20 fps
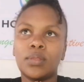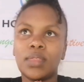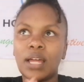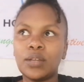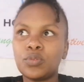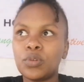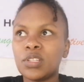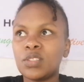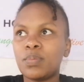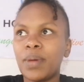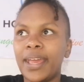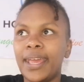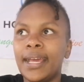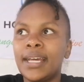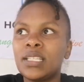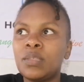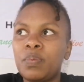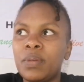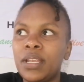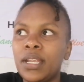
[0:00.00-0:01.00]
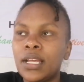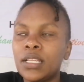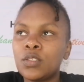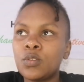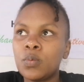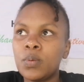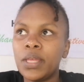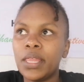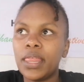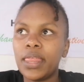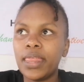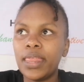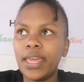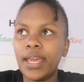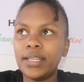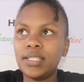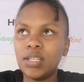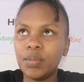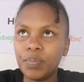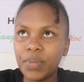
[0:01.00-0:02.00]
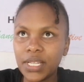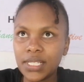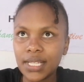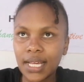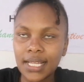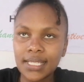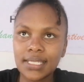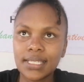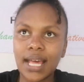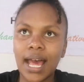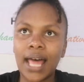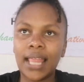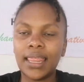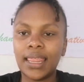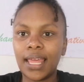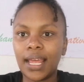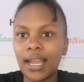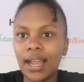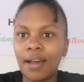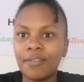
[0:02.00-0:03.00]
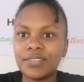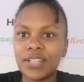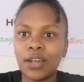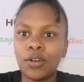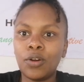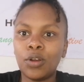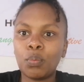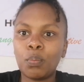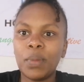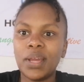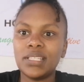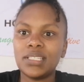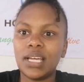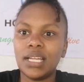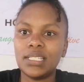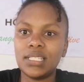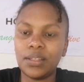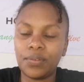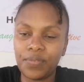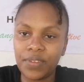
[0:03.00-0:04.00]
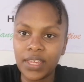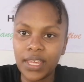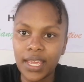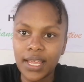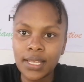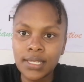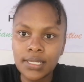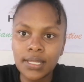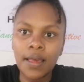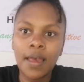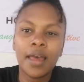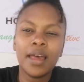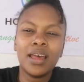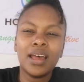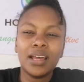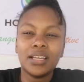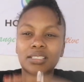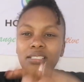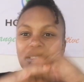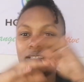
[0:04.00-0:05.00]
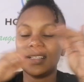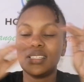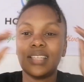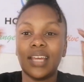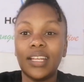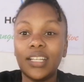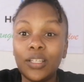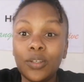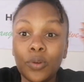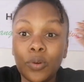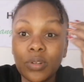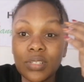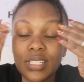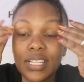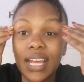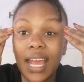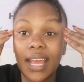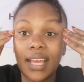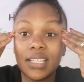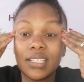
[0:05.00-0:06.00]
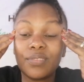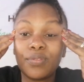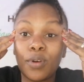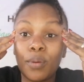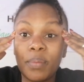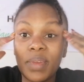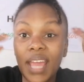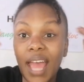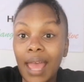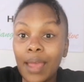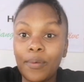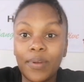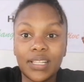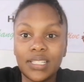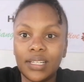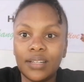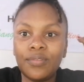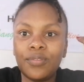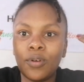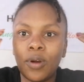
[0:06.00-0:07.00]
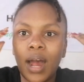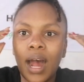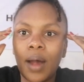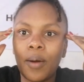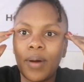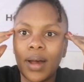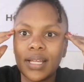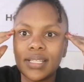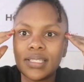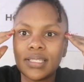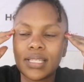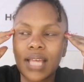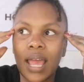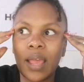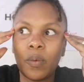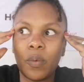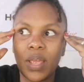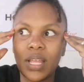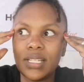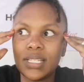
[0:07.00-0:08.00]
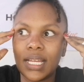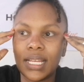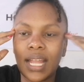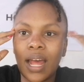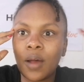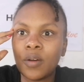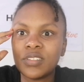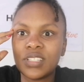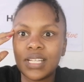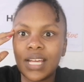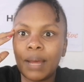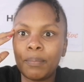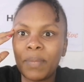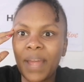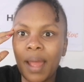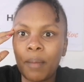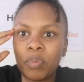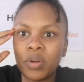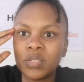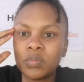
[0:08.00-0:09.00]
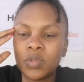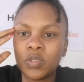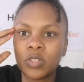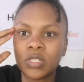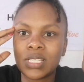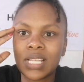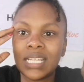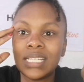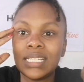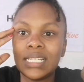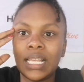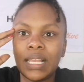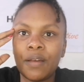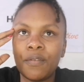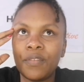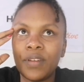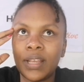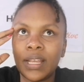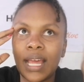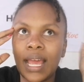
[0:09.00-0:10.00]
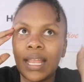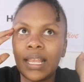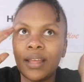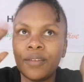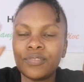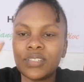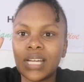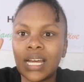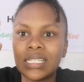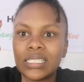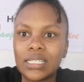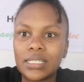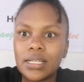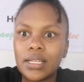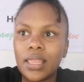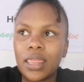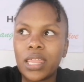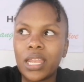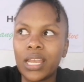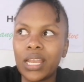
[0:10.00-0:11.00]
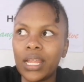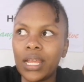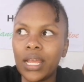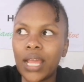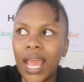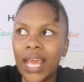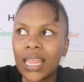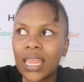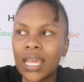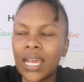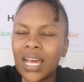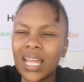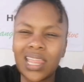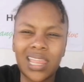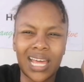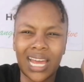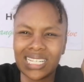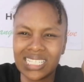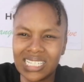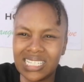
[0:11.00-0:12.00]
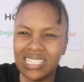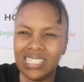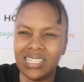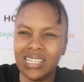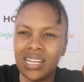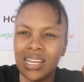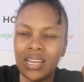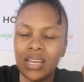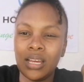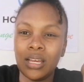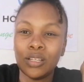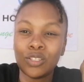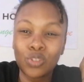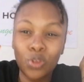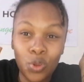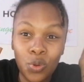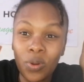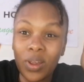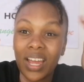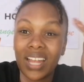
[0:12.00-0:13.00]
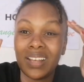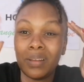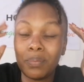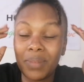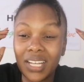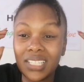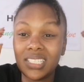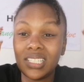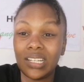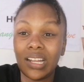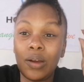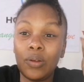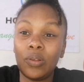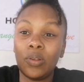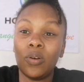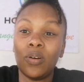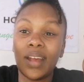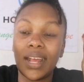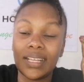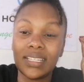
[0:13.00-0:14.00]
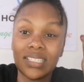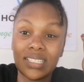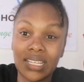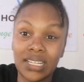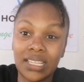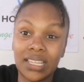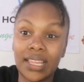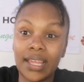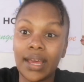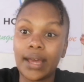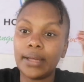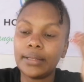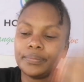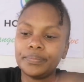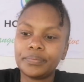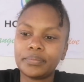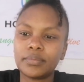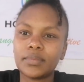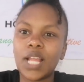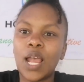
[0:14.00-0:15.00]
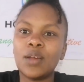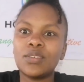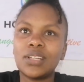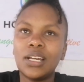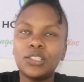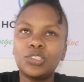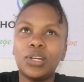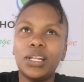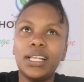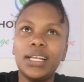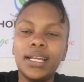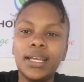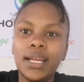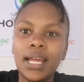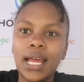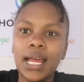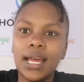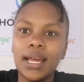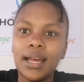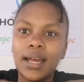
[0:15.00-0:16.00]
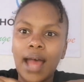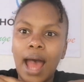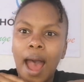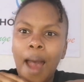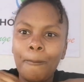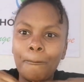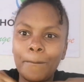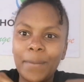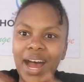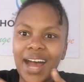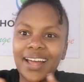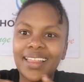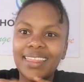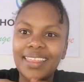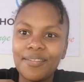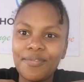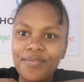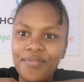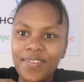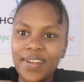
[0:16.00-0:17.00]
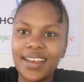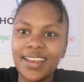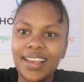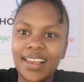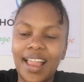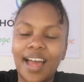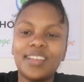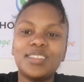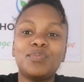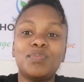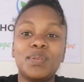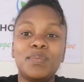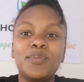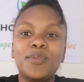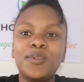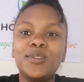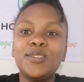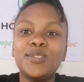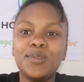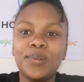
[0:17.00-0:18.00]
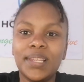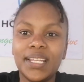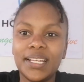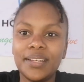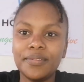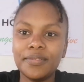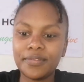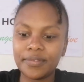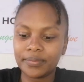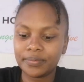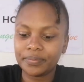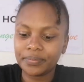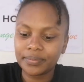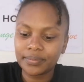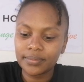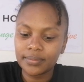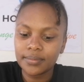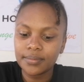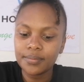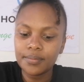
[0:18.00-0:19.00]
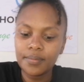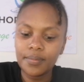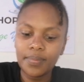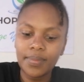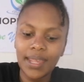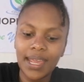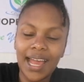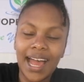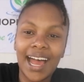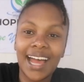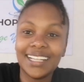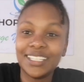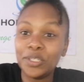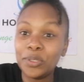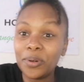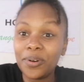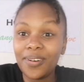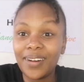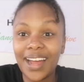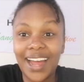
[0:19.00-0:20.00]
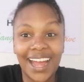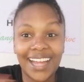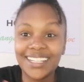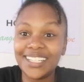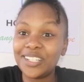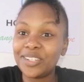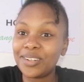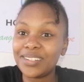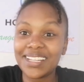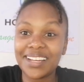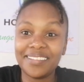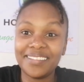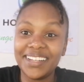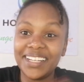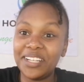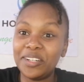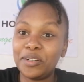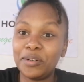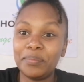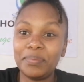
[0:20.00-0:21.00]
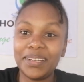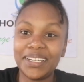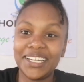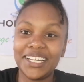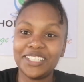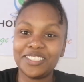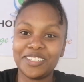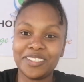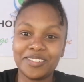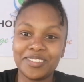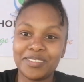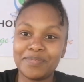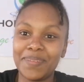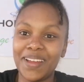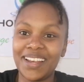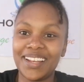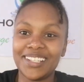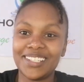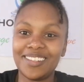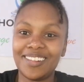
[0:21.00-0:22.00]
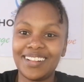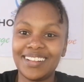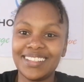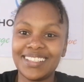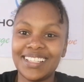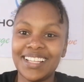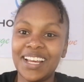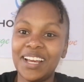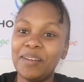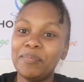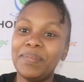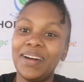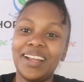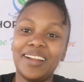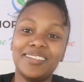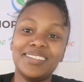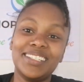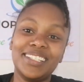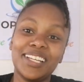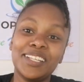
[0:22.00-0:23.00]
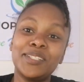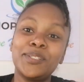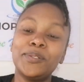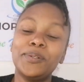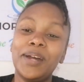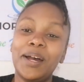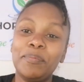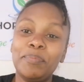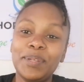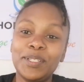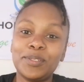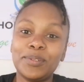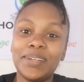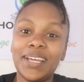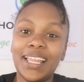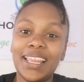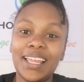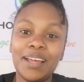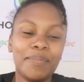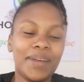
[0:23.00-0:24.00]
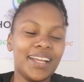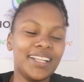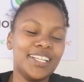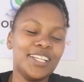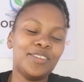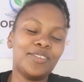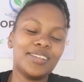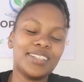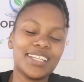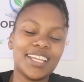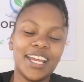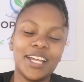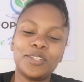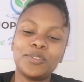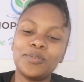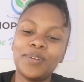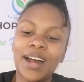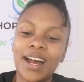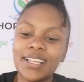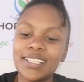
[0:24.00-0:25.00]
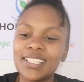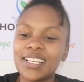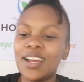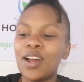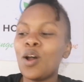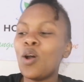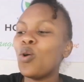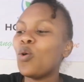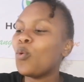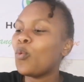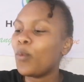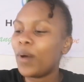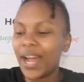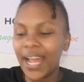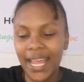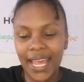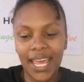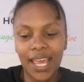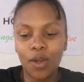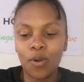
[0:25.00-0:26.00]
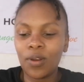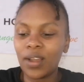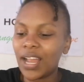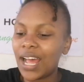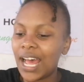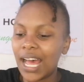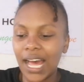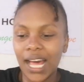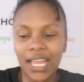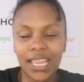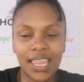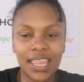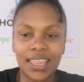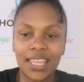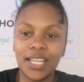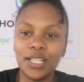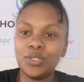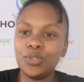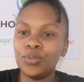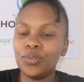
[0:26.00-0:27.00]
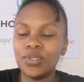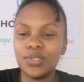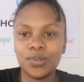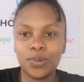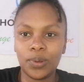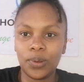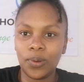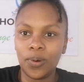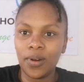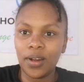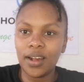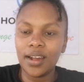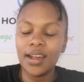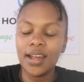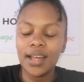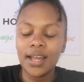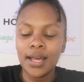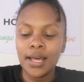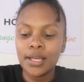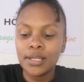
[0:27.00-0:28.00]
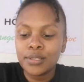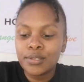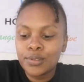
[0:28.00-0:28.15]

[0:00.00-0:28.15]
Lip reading: So that was my experience with the TB test. And then after I got my certificate, just side note, guys, for me, I waited for hours. I was there, my appointment was at 11. I left at 3:30. So you can imagine how long I stayed there. I was actually among the very last people to leave. And no, I did not have any complications with my results, but I was just too happy to get them. I did not care to ask why on earth they took so long.